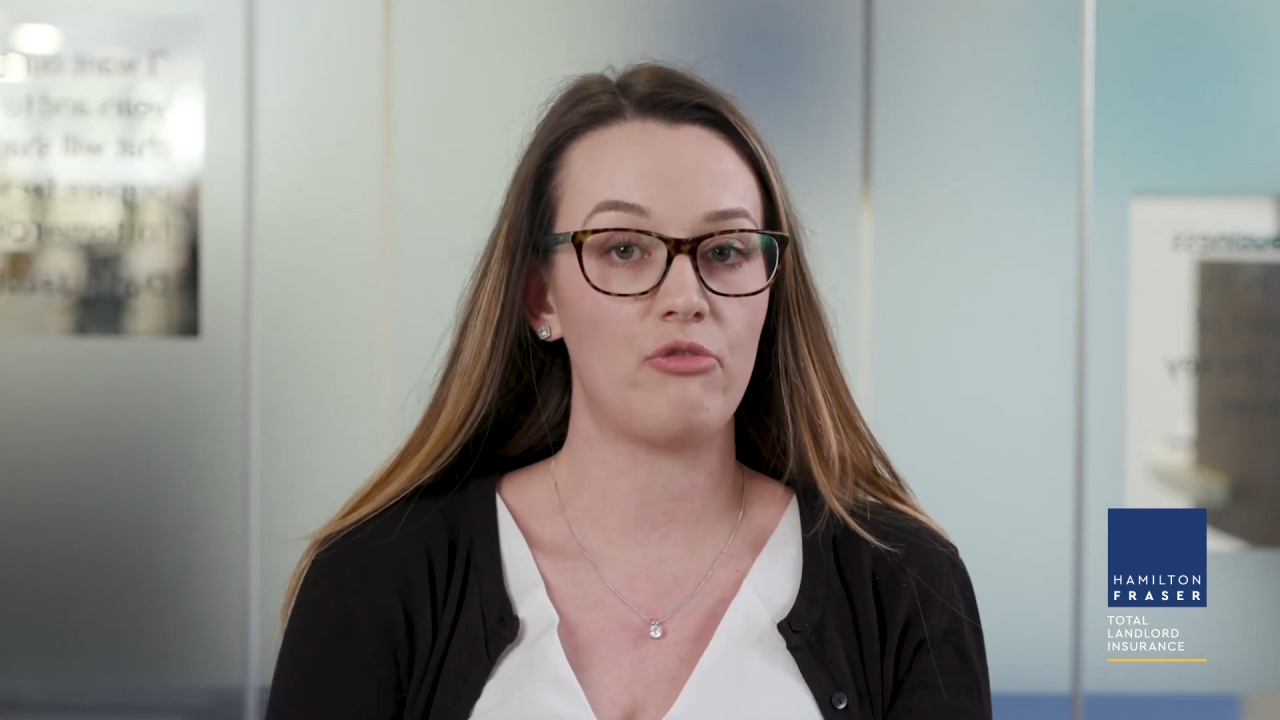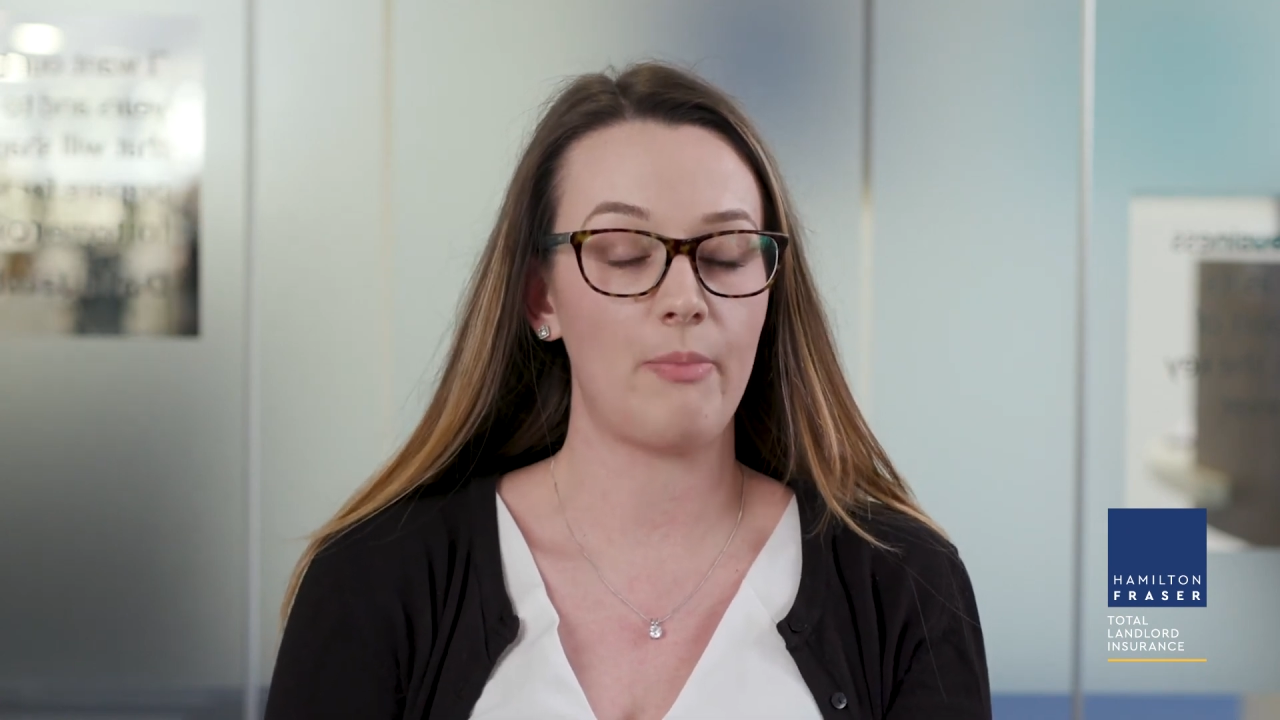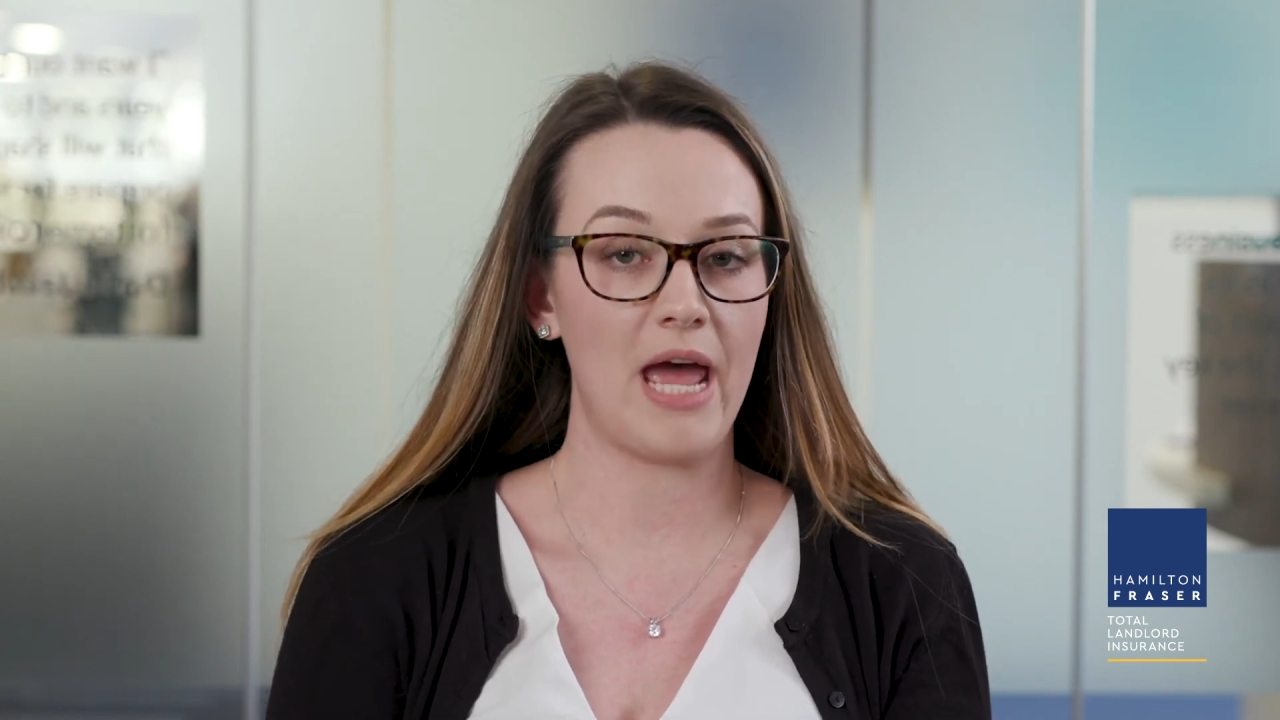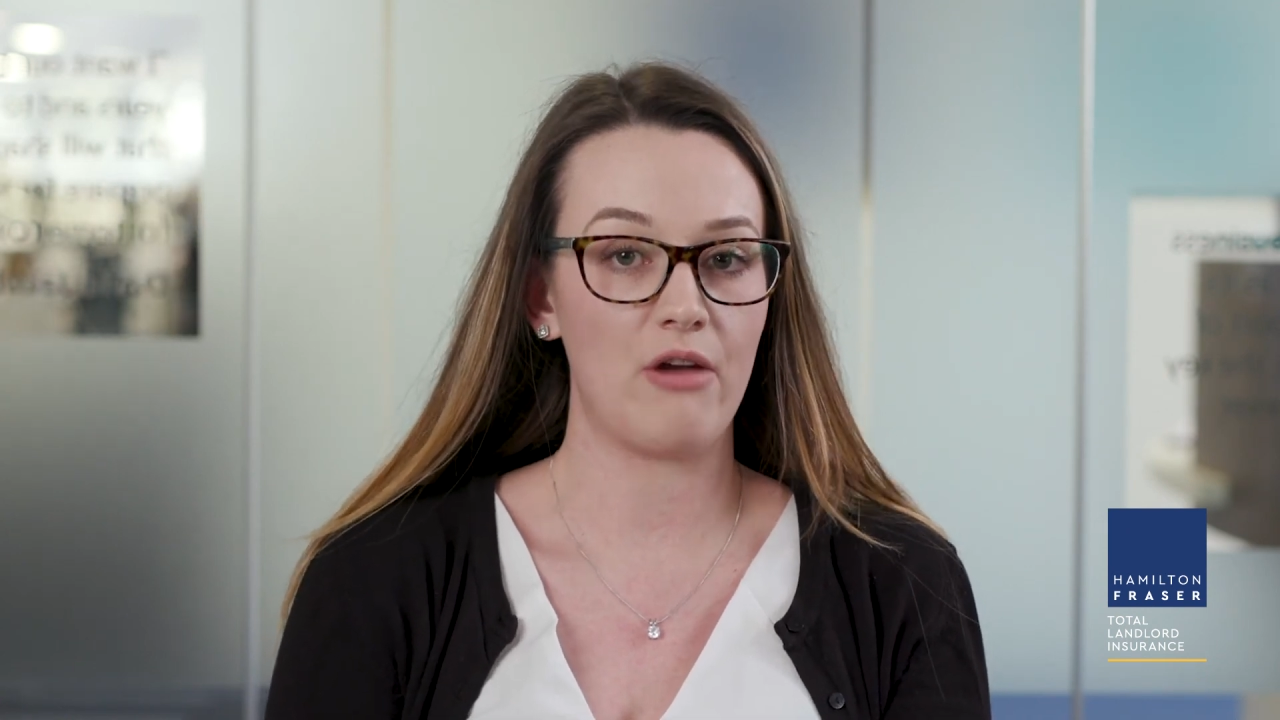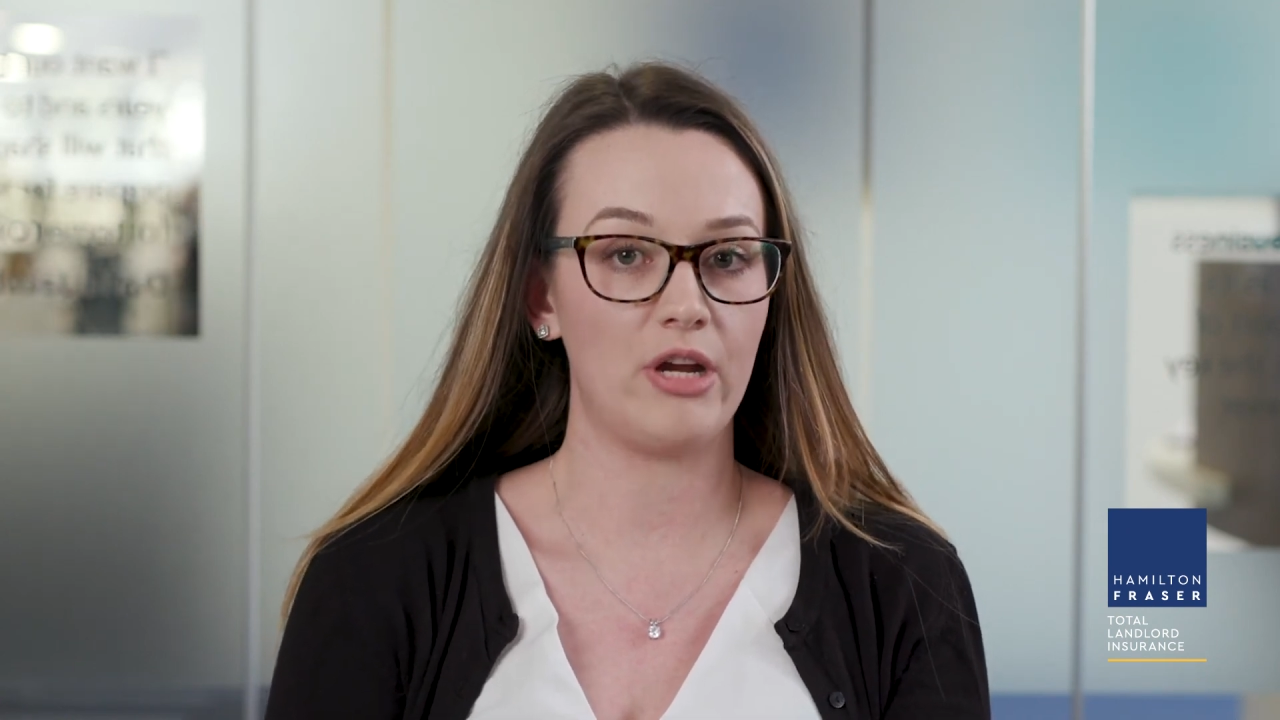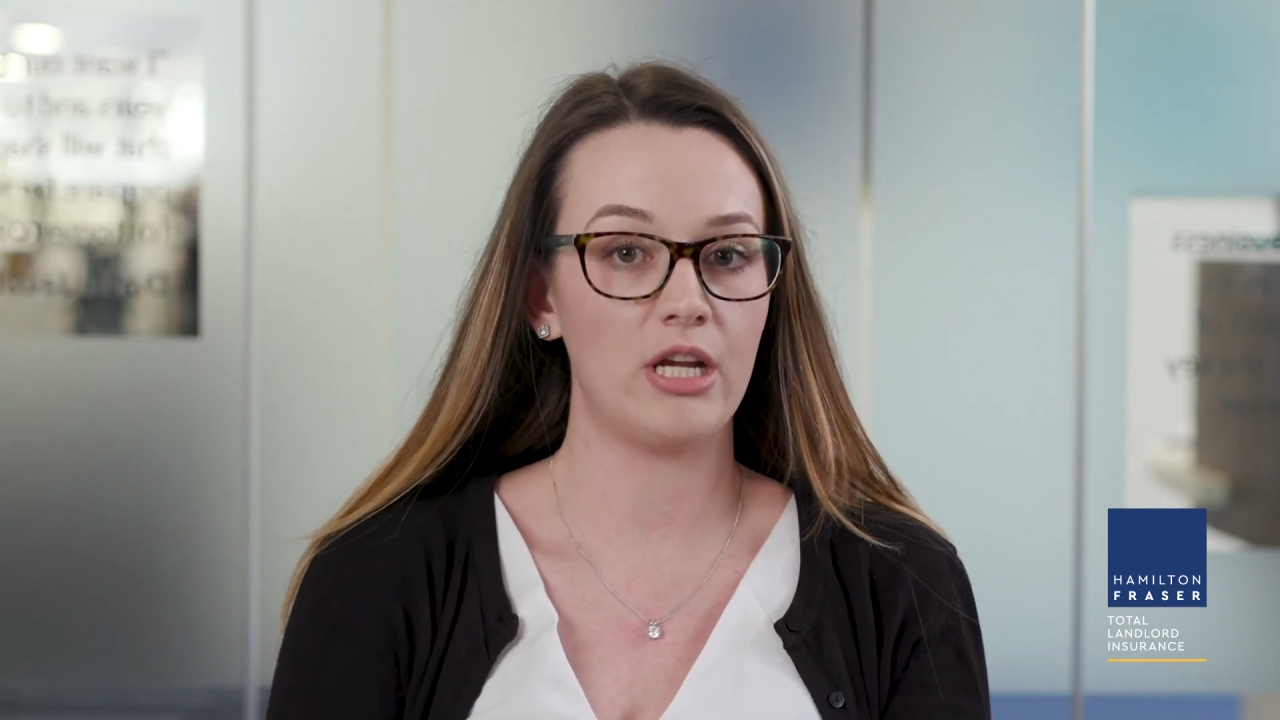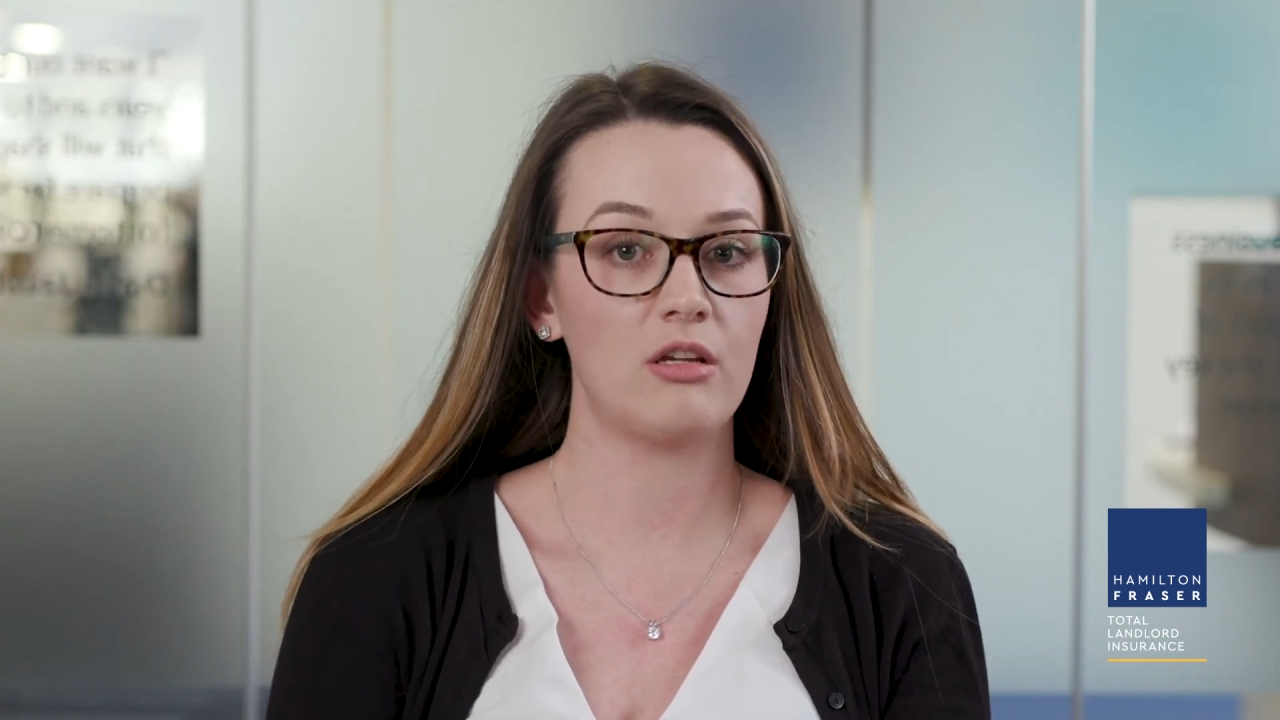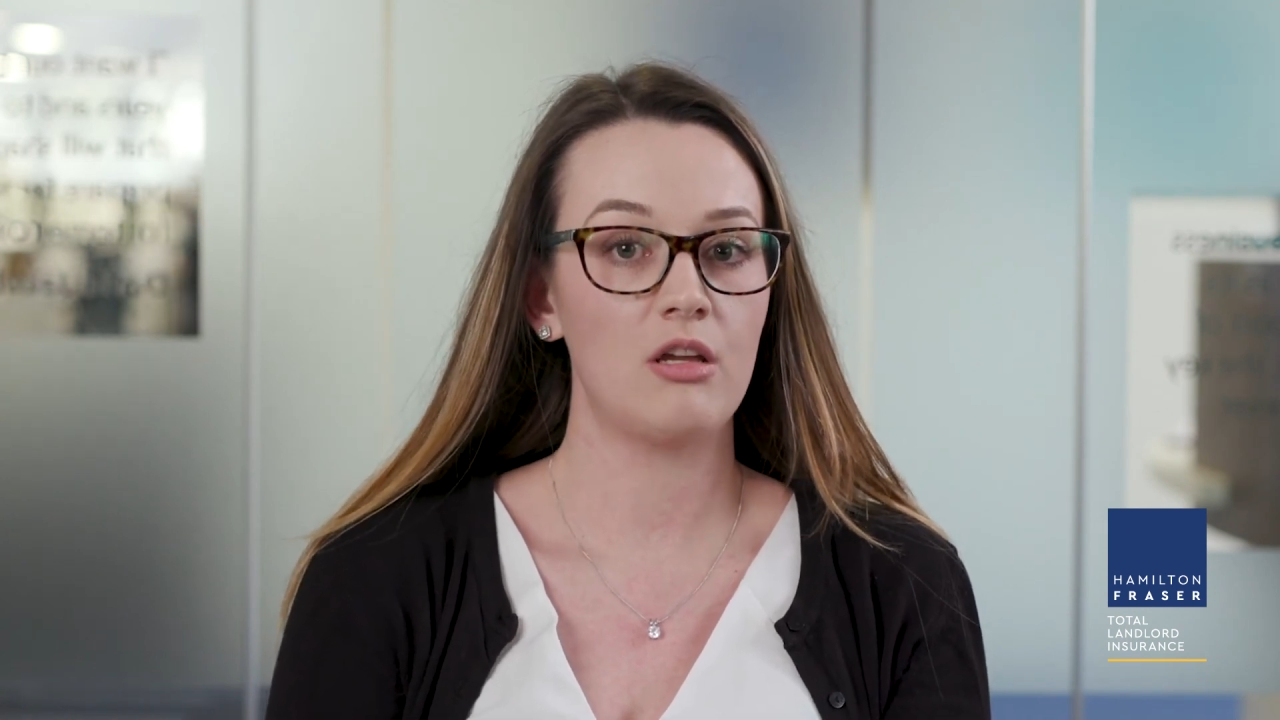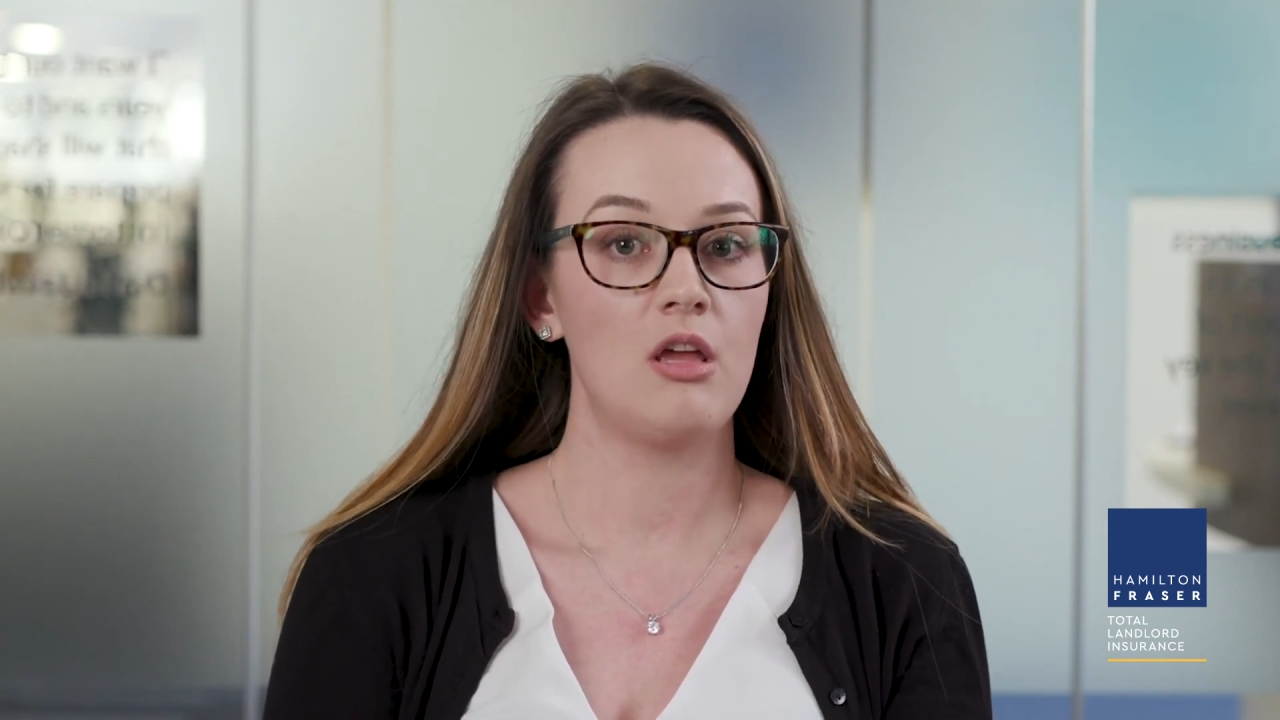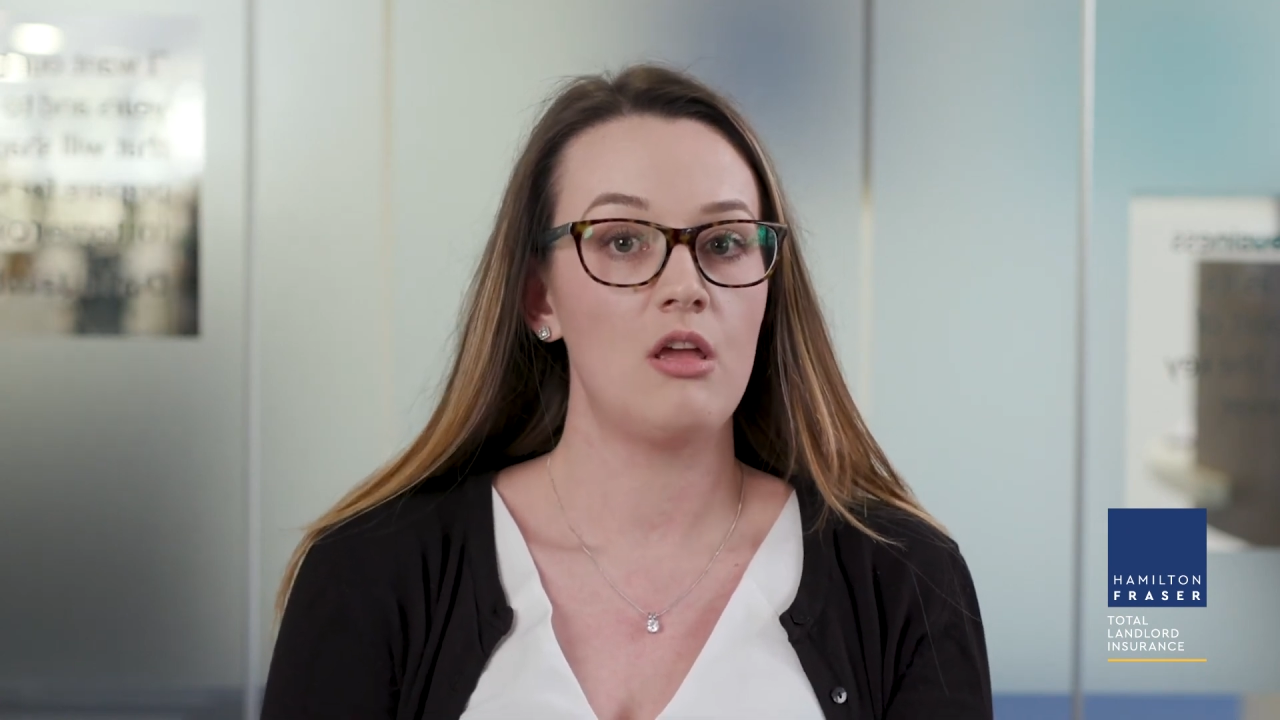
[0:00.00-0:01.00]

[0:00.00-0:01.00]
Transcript: repairing,